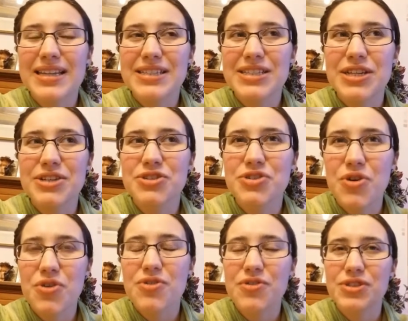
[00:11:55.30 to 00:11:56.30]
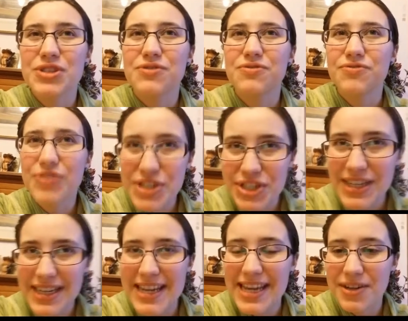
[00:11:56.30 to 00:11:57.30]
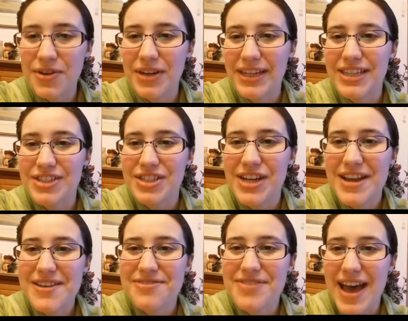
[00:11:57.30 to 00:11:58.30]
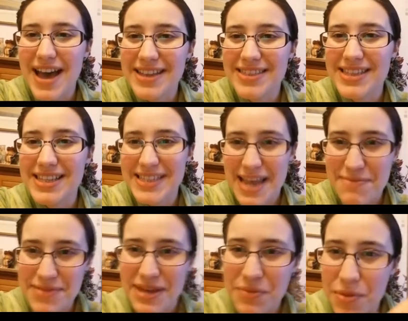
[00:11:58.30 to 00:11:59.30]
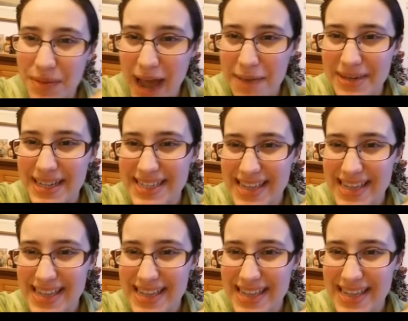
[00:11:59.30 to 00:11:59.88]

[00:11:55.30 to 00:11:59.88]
to not sufficiently acknowledge that the same thing will be happening to